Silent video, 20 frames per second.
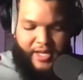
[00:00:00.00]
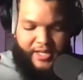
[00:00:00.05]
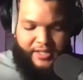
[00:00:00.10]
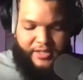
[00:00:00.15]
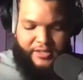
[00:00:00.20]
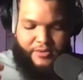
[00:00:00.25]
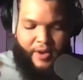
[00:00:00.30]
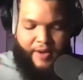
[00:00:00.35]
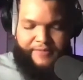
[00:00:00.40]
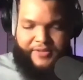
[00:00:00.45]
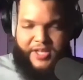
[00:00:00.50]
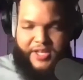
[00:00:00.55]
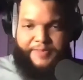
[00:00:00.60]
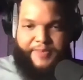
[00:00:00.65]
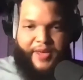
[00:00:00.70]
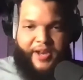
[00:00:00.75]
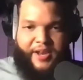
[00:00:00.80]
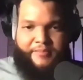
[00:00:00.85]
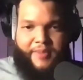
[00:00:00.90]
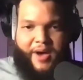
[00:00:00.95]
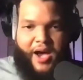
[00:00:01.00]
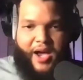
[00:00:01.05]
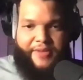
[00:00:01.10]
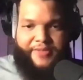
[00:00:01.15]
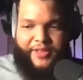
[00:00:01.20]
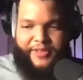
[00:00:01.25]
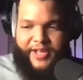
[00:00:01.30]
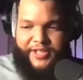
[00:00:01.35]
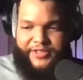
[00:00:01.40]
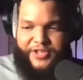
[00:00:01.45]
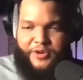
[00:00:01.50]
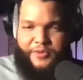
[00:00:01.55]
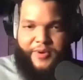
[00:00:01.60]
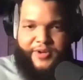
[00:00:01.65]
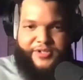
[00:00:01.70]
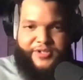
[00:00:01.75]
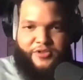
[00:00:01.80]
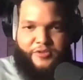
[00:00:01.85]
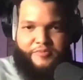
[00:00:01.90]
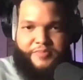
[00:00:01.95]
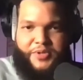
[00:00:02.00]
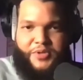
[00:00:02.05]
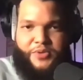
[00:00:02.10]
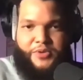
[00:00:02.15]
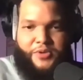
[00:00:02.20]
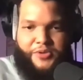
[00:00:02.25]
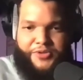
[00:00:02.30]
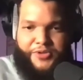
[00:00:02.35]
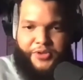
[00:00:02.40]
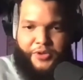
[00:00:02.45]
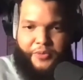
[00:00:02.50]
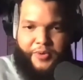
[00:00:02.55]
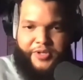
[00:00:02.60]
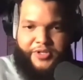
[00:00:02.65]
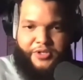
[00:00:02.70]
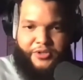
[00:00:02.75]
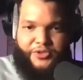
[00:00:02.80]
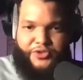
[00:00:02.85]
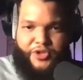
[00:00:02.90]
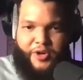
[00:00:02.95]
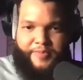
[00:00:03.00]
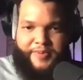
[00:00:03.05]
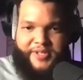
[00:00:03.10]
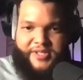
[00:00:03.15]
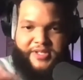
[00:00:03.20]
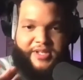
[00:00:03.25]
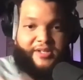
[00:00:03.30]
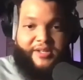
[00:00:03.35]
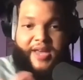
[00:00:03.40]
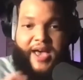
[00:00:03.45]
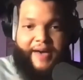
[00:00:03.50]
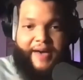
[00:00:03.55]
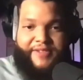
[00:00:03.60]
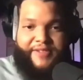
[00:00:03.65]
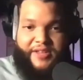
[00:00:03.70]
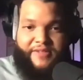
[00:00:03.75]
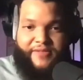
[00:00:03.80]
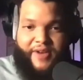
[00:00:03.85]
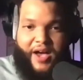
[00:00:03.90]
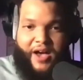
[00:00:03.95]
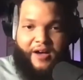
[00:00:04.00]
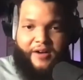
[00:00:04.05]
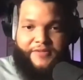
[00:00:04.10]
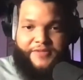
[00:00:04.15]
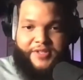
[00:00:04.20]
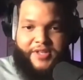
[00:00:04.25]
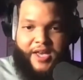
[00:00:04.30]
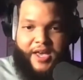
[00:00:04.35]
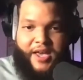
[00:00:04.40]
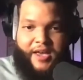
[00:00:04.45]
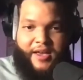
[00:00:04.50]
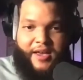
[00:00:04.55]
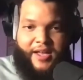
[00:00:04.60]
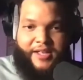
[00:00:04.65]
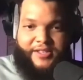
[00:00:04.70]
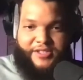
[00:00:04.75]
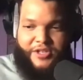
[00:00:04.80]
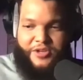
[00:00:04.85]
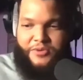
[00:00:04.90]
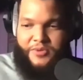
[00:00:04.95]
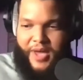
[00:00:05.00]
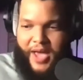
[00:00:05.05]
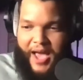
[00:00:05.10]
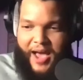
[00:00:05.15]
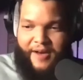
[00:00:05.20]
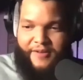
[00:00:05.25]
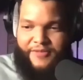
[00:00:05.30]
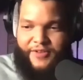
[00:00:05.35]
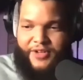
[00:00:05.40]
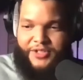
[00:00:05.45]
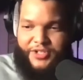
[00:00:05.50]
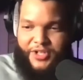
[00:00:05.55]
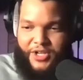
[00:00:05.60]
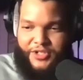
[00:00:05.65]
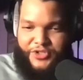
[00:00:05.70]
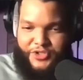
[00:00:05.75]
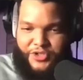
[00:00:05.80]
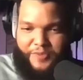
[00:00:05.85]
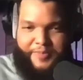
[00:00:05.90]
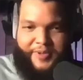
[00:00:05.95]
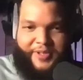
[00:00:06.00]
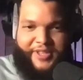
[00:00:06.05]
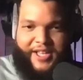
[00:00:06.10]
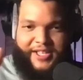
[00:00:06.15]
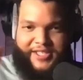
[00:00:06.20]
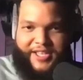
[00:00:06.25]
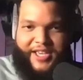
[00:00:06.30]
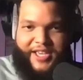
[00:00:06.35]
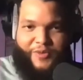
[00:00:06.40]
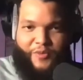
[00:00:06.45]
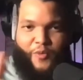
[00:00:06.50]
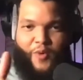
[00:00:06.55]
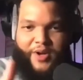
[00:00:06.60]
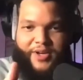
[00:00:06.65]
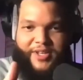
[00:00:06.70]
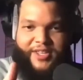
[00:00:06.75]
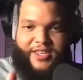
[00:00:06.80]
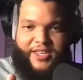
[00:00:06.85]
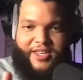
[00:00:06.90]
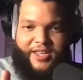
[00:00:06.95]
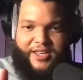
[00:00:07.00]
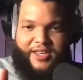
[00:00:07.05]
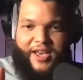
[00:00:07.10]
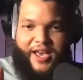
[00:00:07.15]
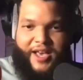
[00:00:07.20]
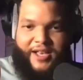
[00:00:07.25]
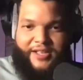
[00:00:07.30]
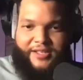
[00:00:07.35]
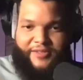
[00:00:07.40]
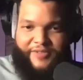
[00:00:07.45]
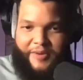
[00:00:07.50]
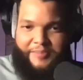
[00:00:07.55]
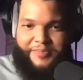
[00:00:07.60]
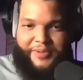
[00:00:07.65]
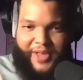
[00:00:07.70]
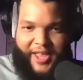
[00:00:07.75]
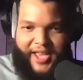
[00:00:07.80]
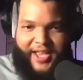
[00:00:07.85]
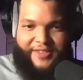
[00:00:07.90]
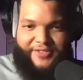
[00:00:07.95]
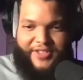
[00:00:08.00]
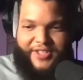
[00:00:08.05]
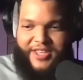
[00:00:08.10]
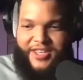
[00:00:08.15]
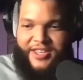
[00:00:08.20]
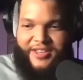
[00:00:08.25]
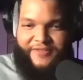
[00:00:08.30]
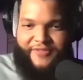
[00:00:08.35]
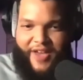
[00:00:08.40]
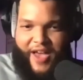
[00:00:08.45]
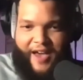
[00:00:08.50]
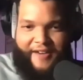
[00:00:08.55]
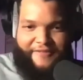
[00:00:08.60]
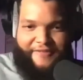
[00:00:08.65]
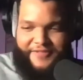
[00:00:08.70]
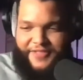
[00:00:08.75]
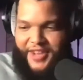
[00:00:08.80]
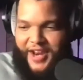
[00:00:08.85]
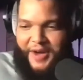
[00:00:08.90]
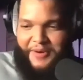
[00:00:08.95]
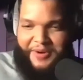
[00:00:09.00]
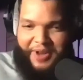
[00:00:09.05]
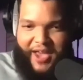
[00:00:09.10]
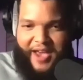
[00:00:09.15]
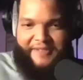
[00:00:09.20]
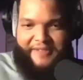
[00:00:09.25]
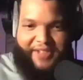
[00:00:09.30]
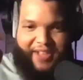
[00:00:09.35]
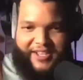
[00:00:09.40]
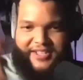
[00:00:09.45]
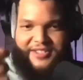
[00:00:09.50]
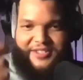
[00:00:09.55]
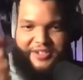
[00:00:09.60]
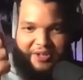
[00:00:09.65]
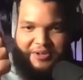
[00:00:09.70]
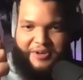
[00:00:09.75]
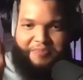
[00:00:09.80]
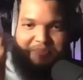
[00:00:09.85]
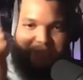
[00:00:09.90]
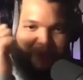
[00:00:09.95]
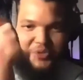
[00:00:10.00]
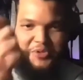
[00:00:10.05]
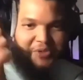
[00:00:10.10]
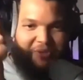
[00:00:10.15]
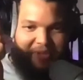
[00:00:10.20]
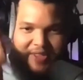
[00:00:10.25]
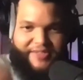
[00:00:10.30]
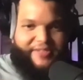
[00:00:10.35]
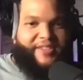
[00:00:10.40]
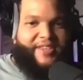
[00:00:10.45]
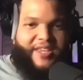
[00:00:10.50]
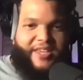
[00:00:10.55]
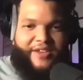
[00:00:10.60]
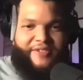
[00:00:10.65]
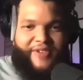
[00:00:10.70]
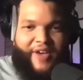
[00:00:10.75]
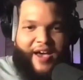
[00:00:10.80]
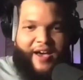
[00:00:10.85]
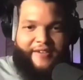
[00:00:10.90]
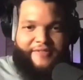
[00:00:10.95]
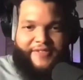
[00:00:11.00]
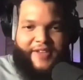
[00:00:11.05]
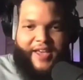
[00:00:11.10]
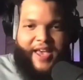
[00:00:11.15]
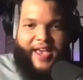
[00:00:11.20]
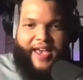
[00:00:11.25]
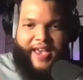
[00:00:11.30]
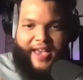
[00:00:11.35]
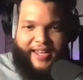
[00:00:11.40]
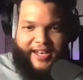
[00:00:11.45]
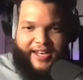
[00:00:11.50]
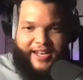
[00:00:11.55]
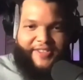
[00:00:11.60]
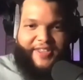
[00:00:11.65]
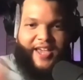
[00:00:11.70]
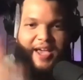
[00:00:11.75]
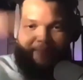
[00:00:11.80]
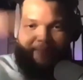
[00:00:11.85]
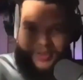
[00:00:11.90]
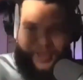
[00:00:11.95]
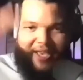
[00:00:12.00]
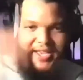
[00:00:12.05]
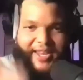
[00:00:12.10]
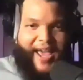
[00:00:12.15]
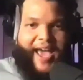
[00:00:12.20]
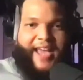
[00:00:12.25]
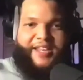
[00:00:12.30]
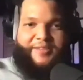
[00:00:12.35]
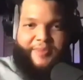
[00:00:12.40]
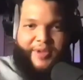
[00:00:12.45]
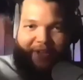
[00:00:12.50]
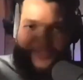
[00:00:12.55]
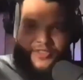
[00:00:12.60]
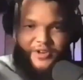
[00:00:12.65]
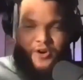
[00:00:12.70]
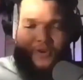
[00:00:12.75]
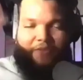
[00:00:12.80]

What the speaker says: that you have to keep that in mind, that like the original bugles or the original trumpets didn't have any valves. And so you'd have a trumpet that's in one key. So if I'm playing in the key of F, then I would have like, a bugle in the key of F, and anything I played had to be